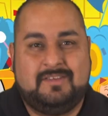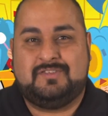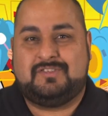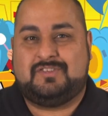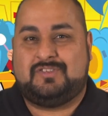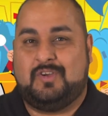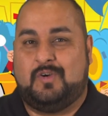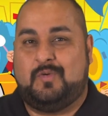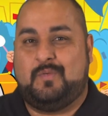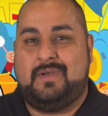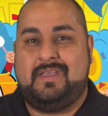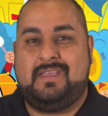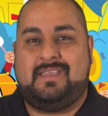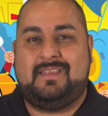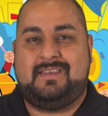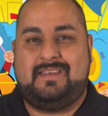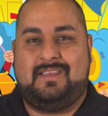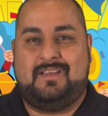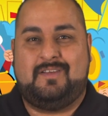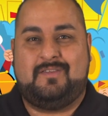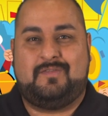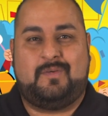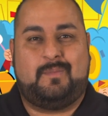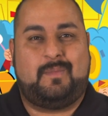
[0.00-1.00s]
so we can
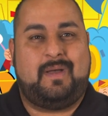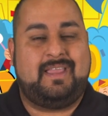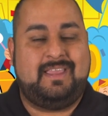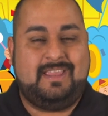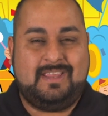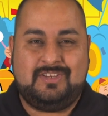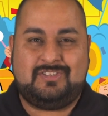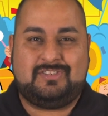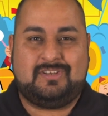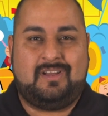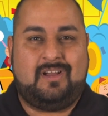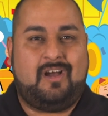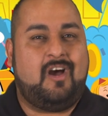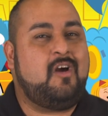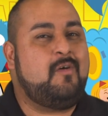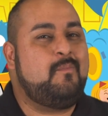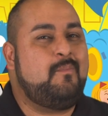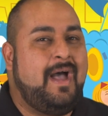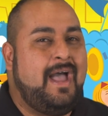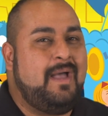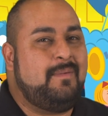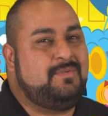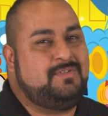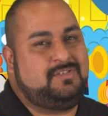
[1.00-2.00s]
hear from Aisha our
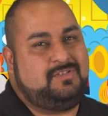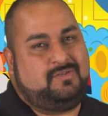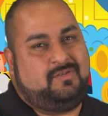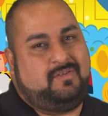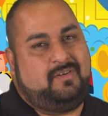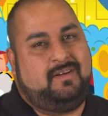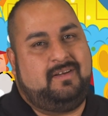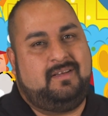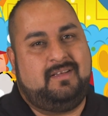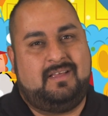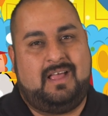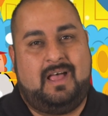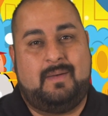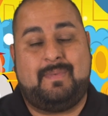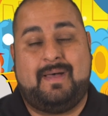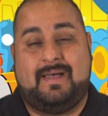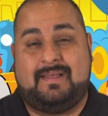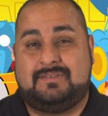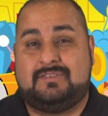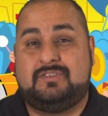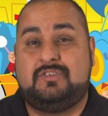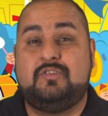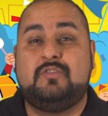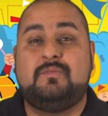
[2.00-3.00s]
Bible story
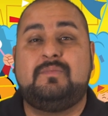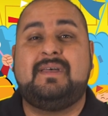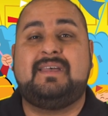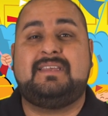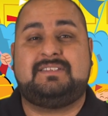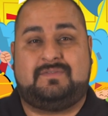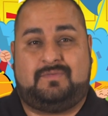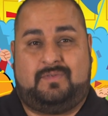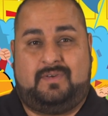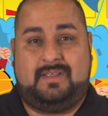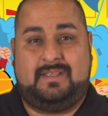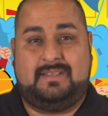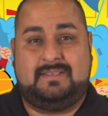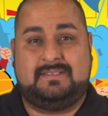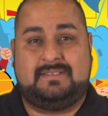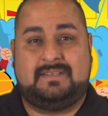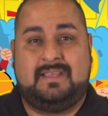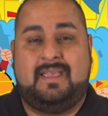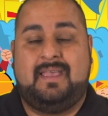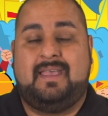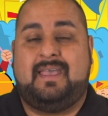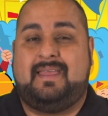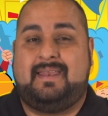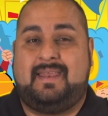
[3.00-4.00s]
about two best friends
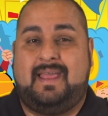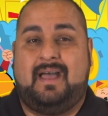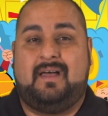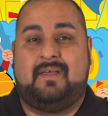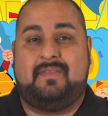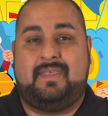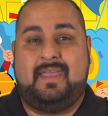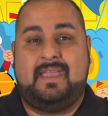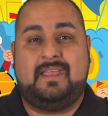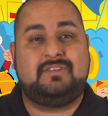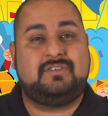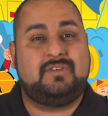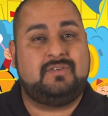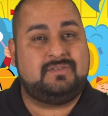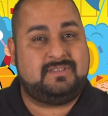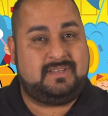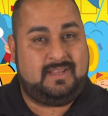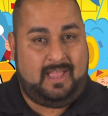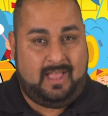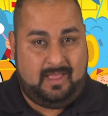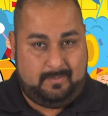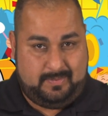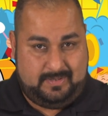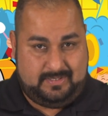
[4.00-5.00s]
and how they chose to
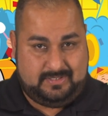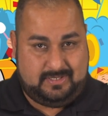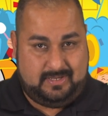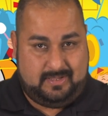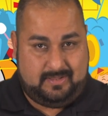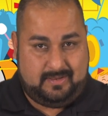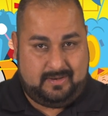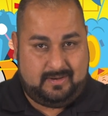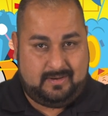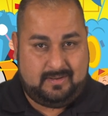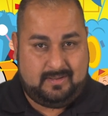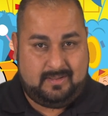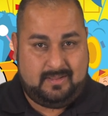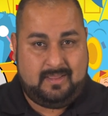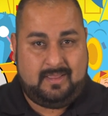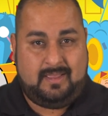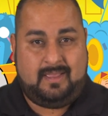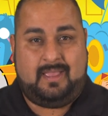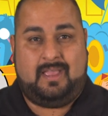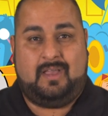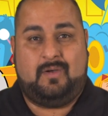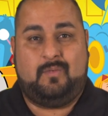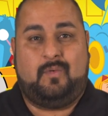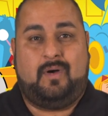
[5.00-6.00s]
help each other
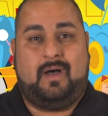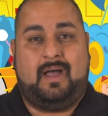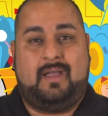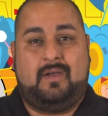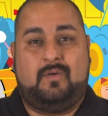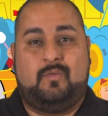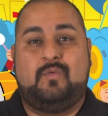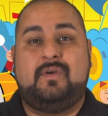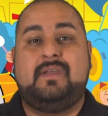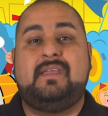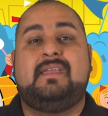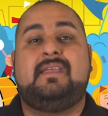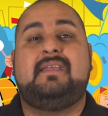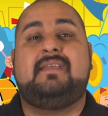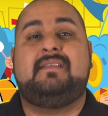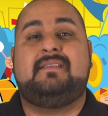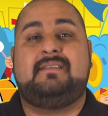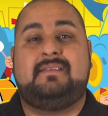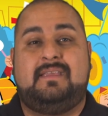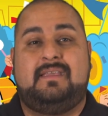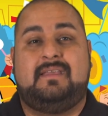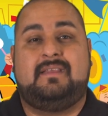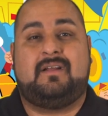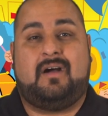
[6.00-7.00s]
and why we
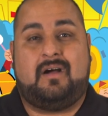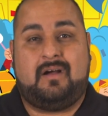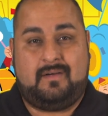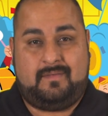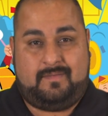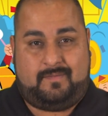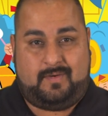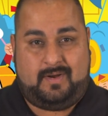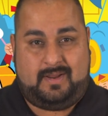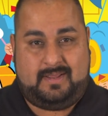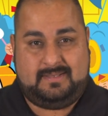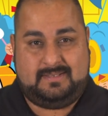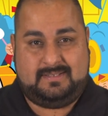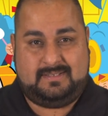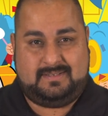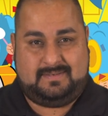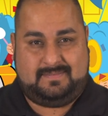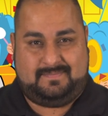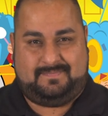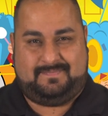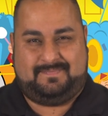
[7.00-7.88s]
need our friends.